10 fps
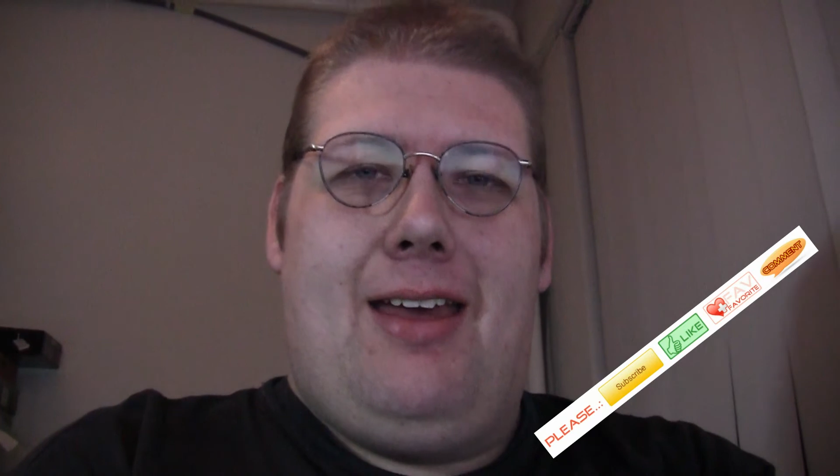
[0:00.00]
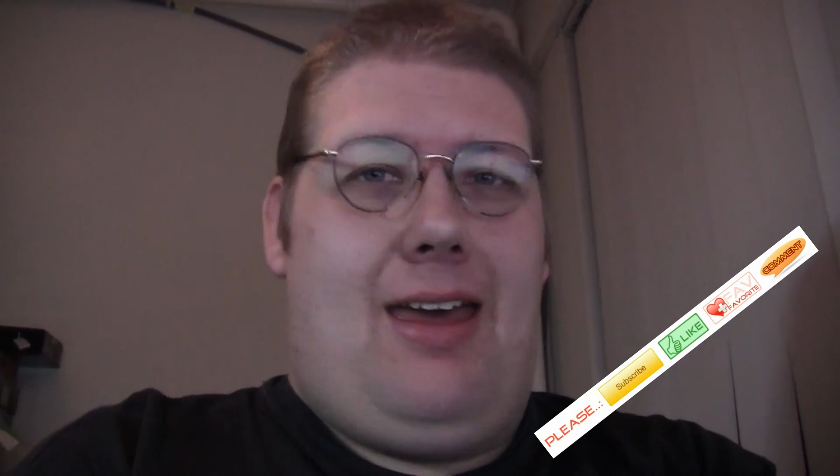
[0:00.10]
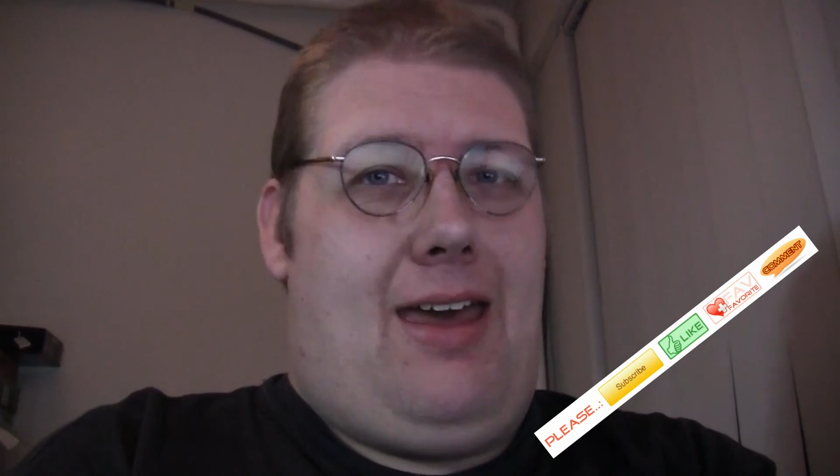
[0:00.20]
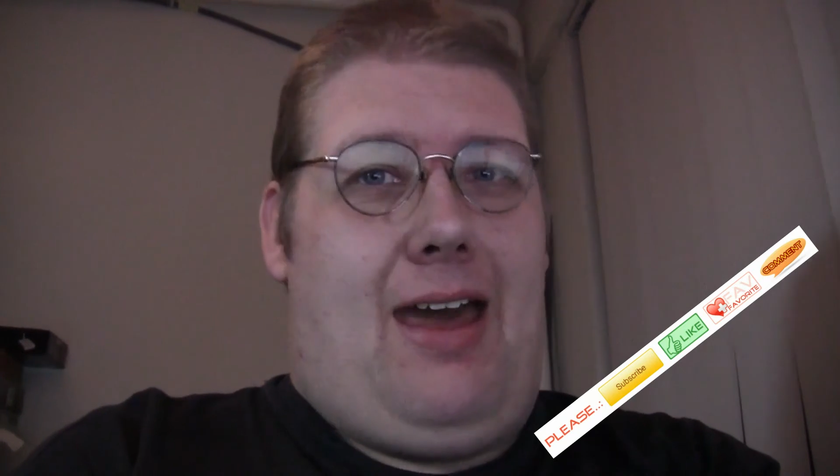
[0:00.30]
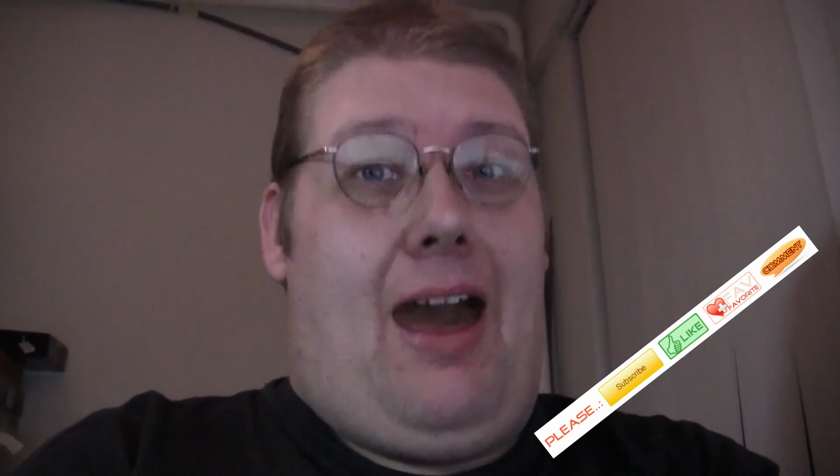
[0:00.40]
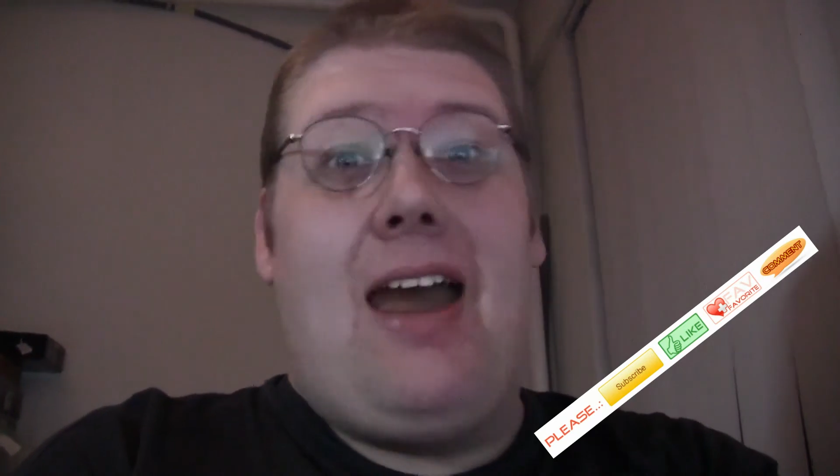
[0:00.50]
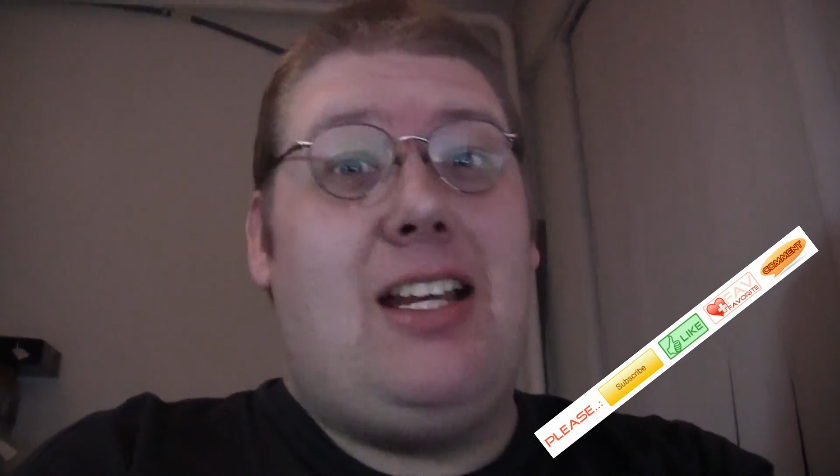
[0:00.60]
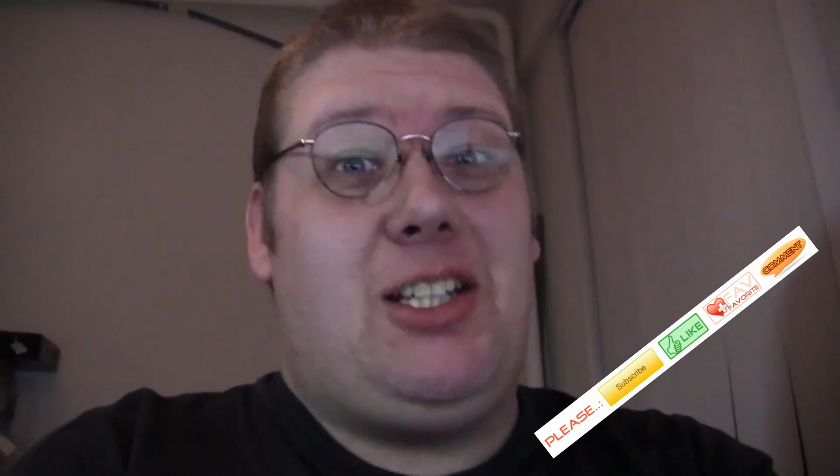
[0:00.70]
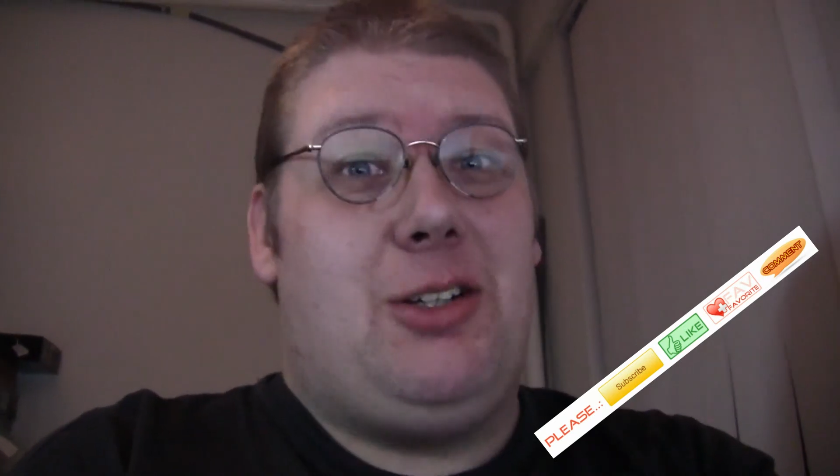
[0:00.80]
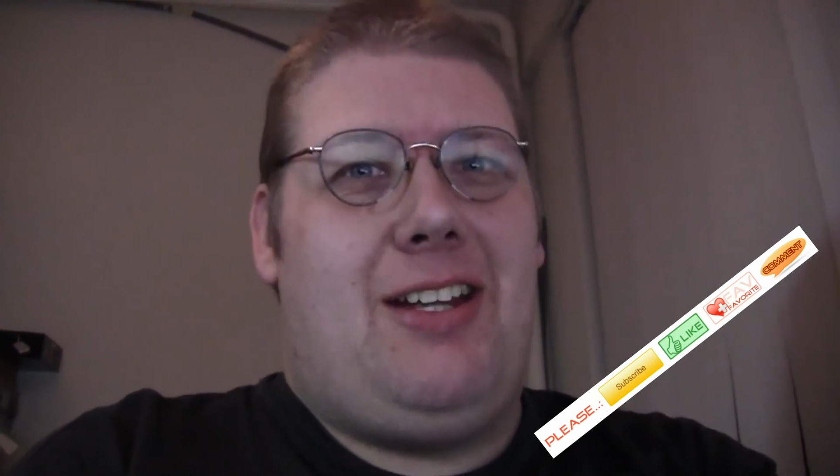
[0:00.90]
I
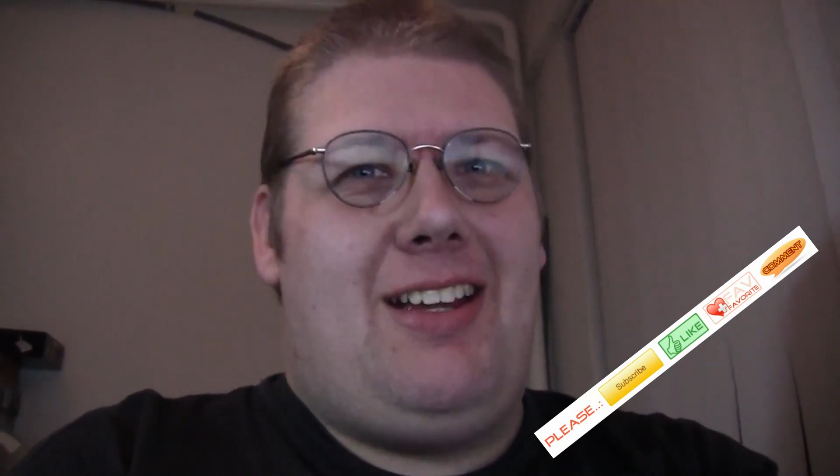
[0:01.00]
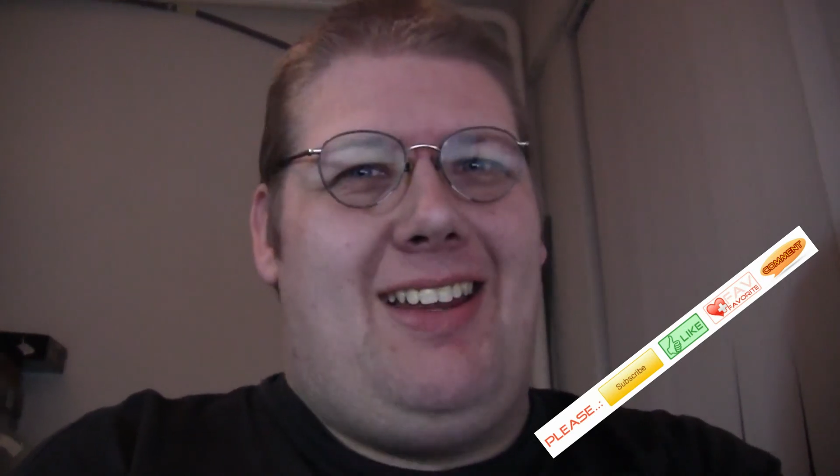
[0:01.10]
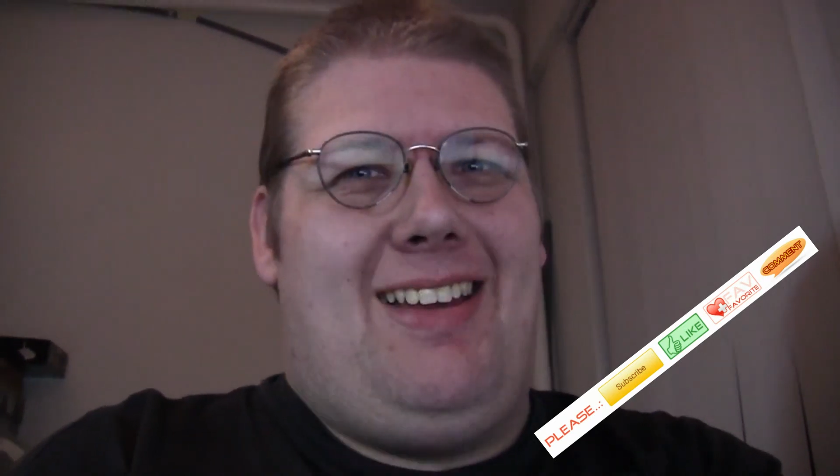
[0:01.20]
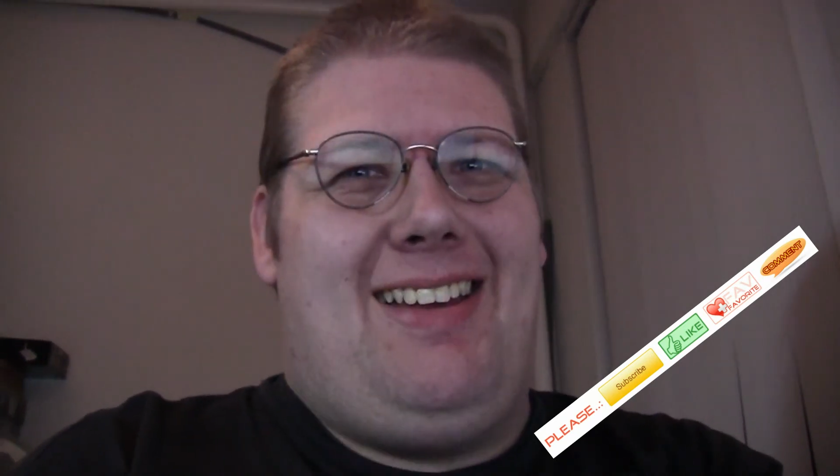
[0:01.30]
sure did.